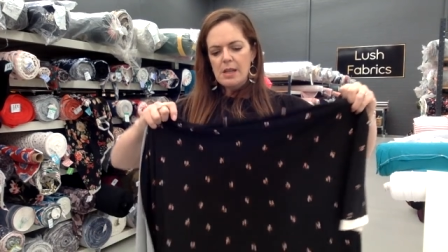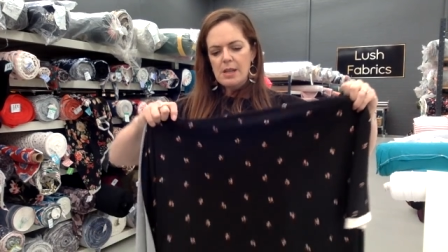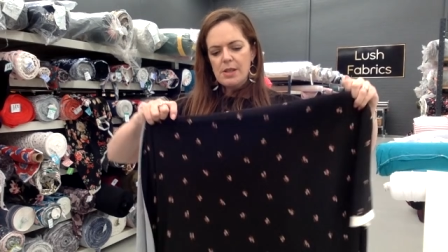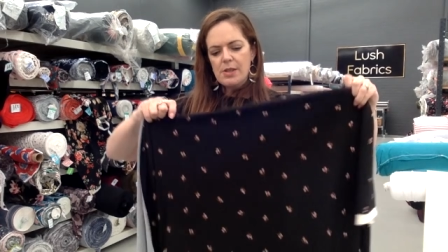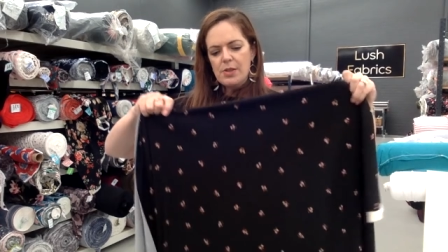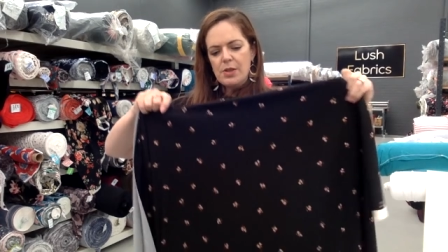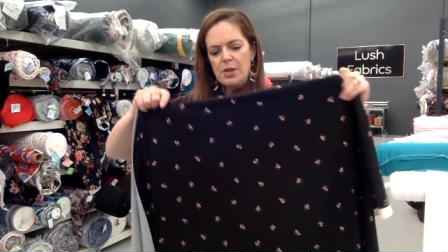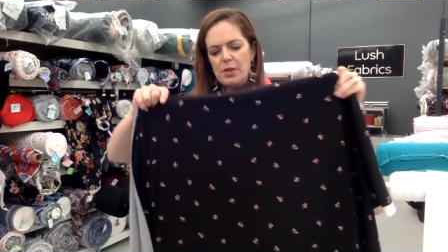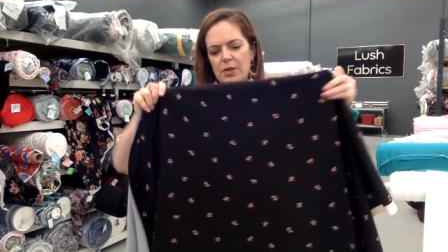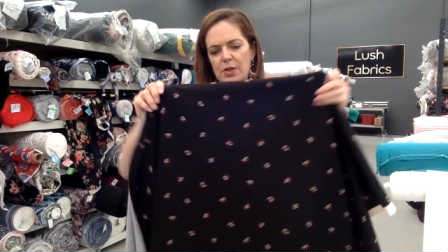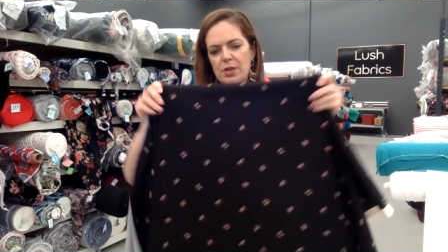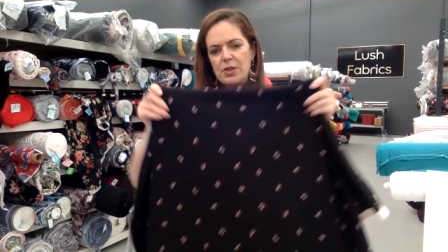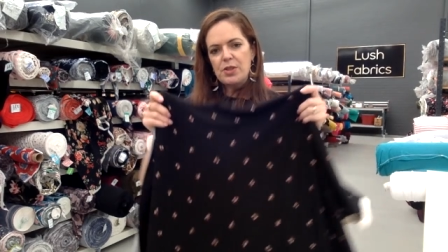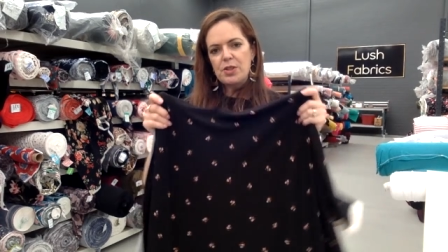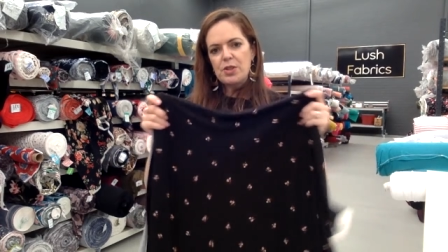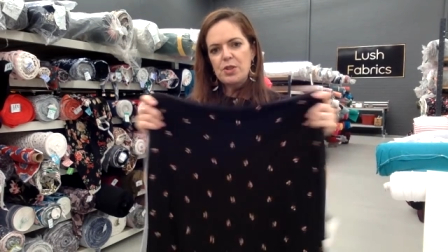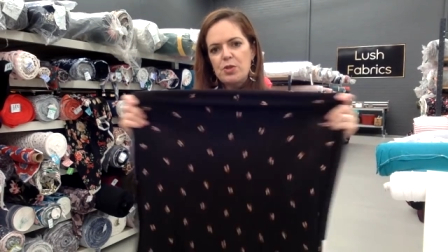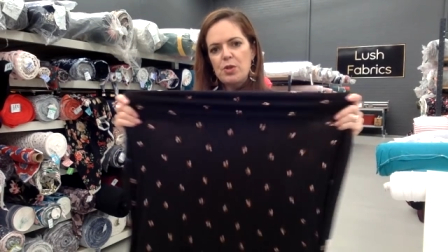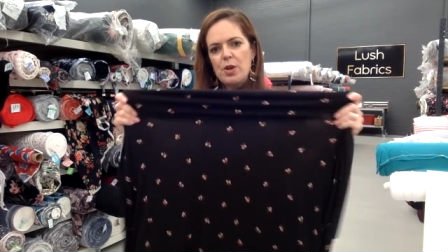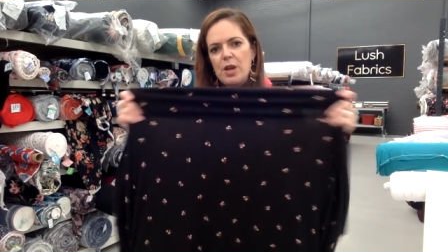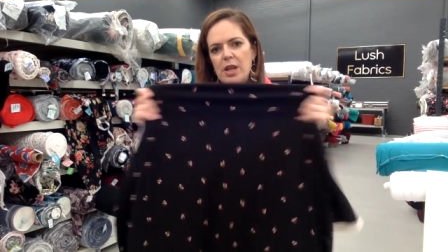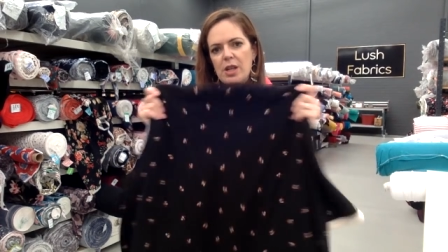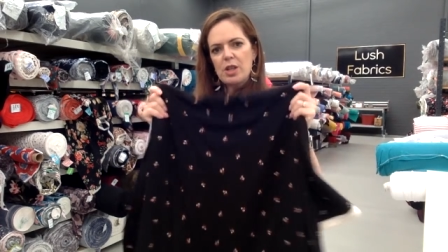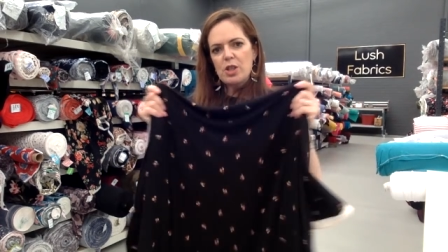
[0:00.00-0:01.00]
So the
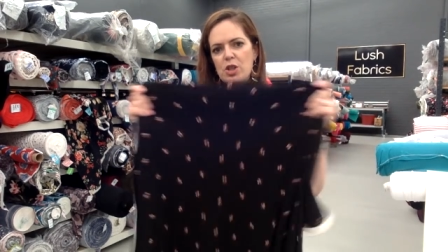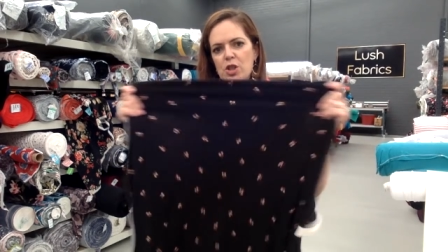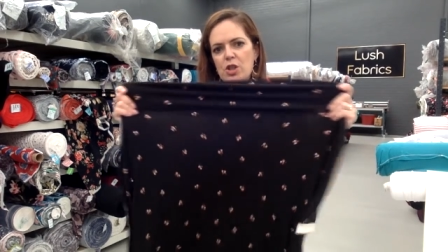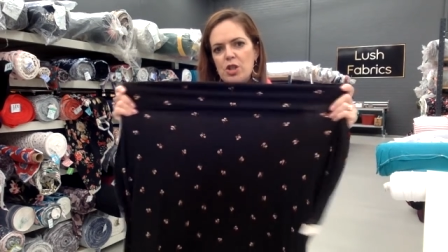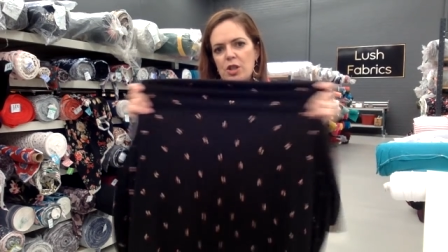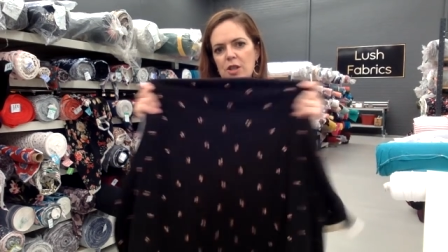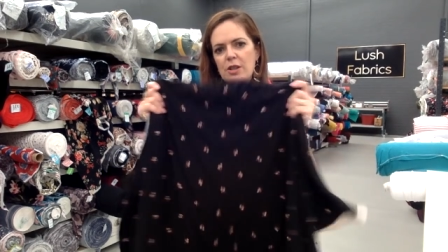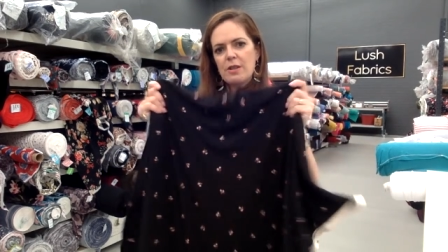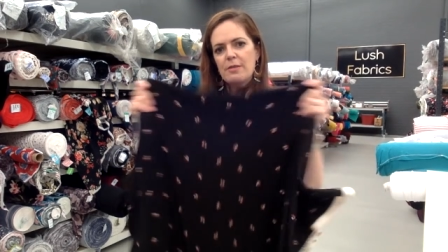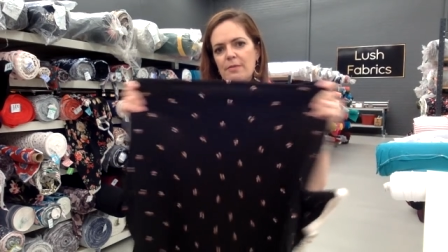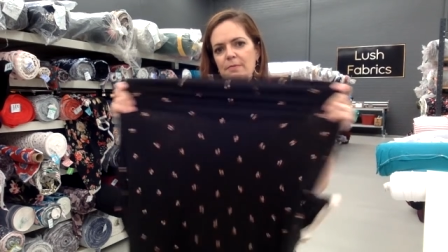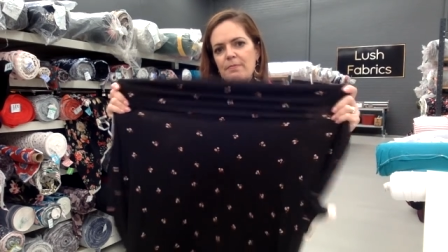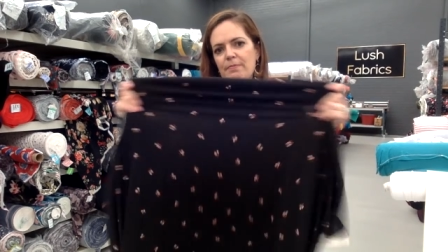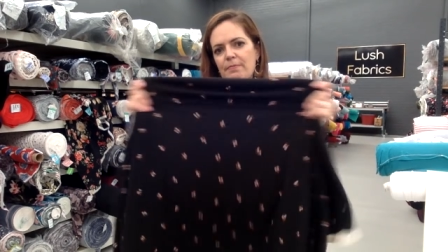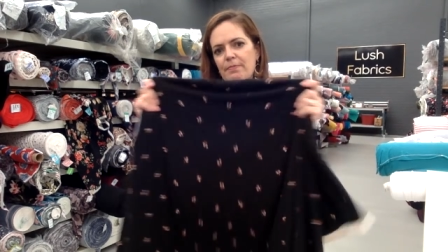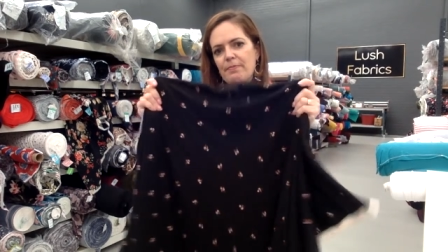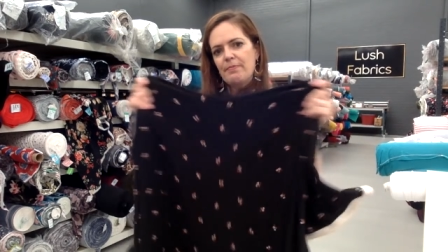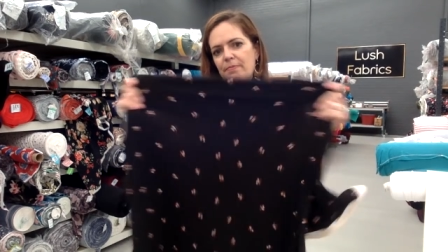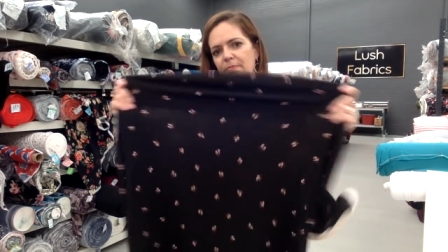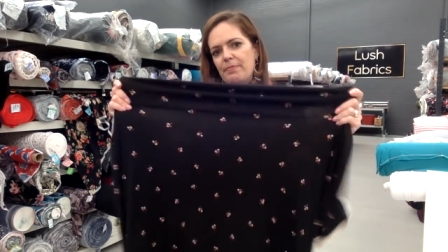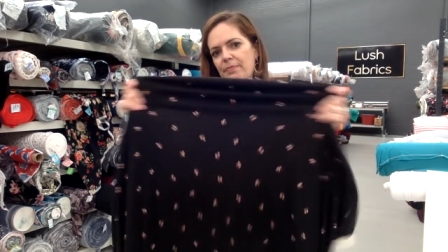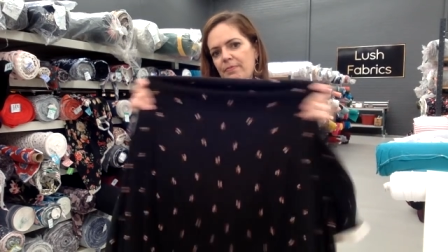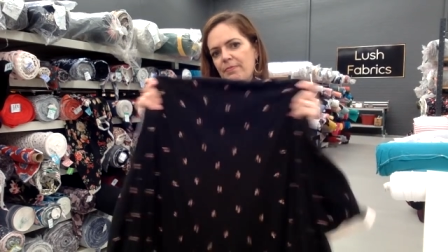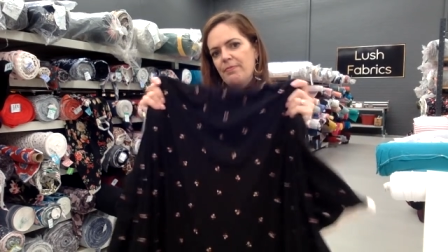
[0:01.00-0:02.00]
stretch
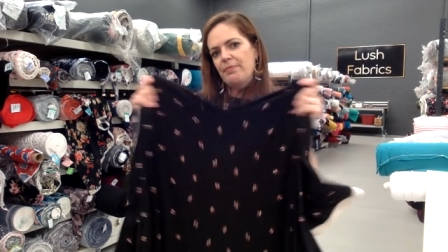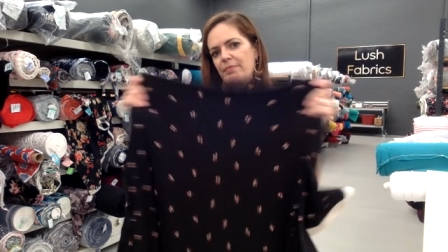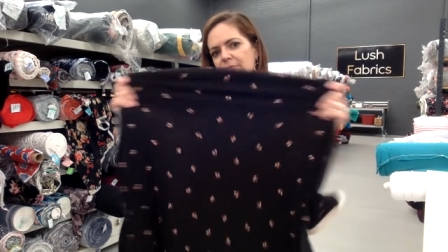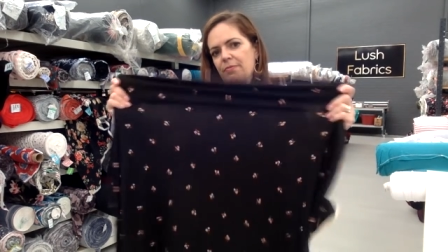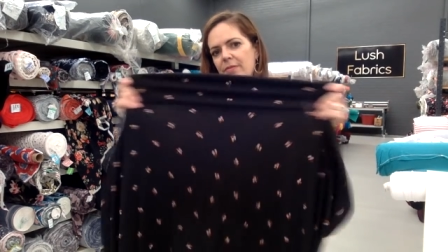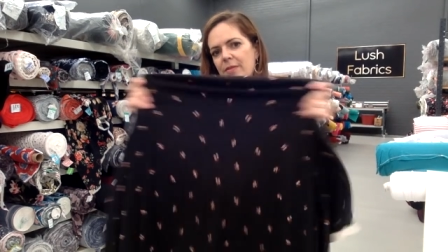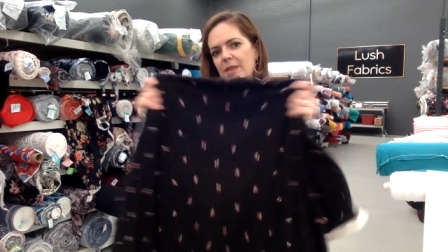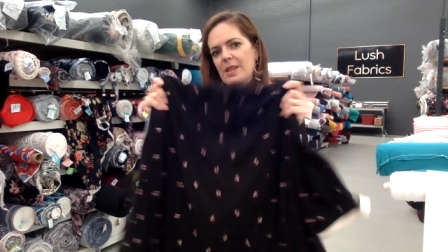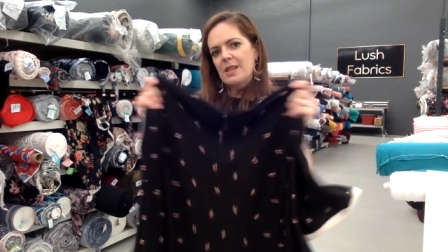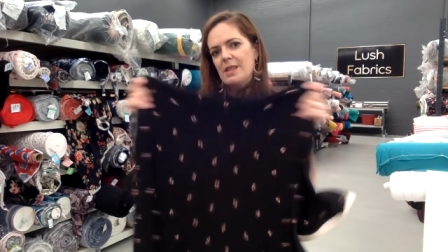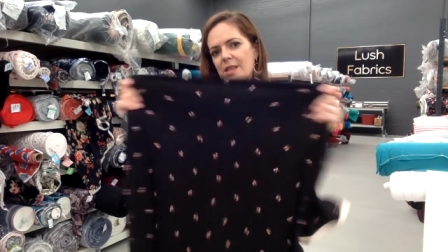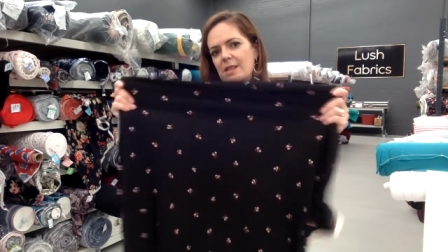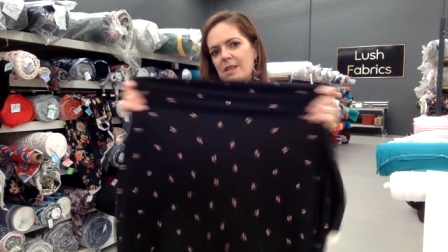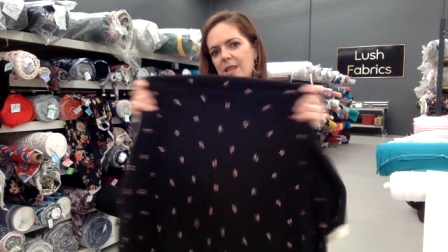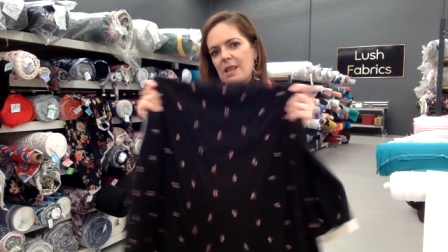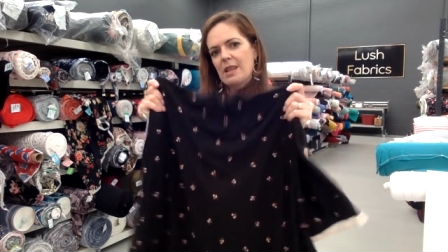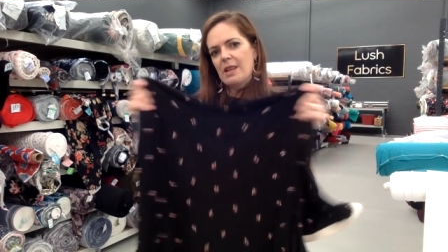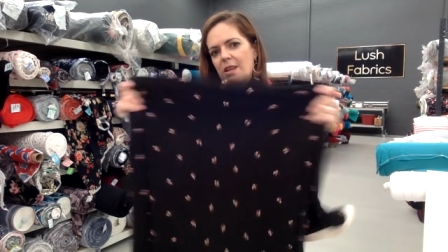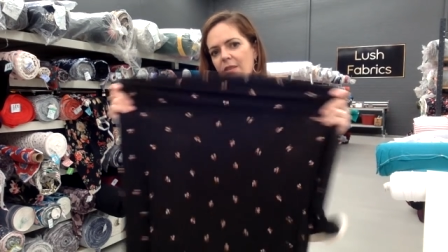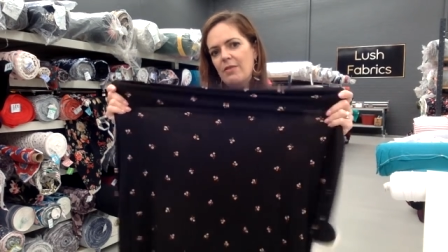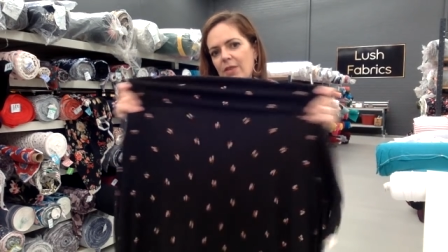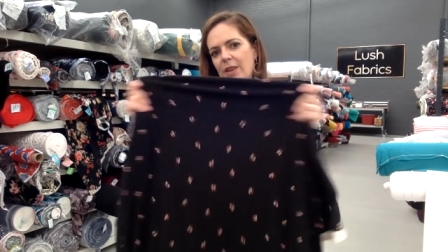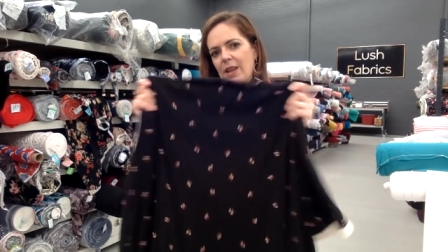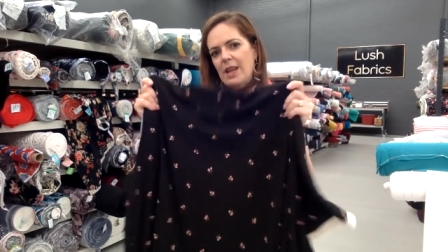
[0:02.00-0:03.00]
is
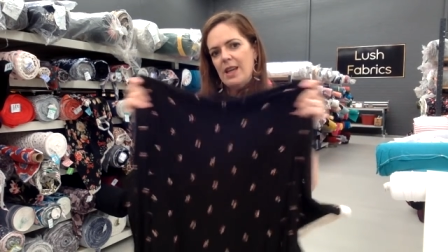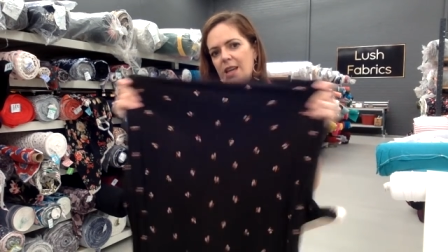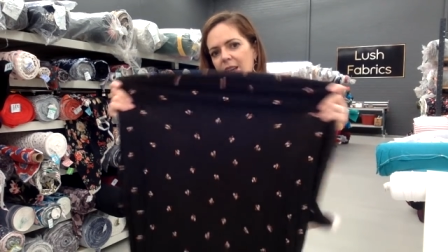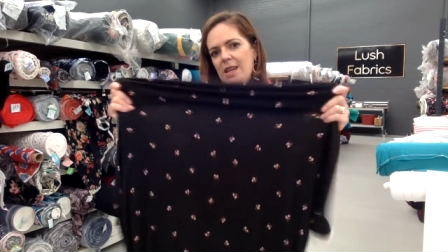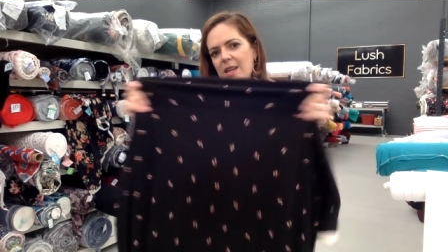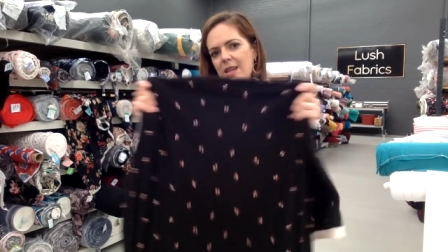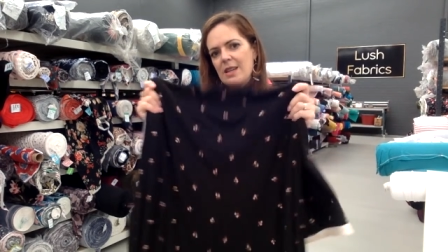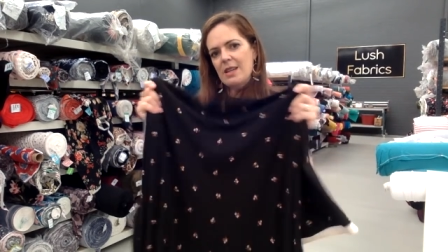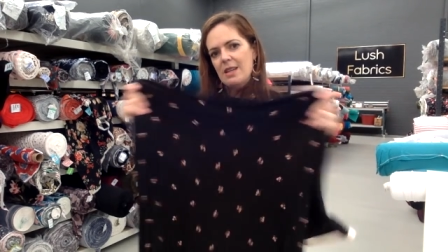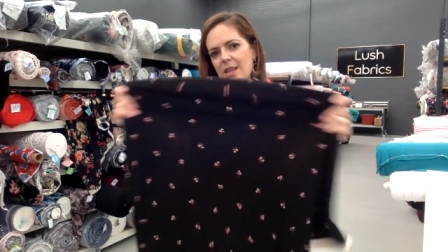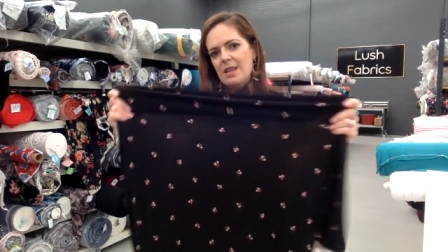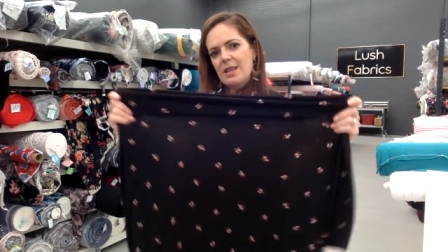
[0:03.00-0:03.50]
lovely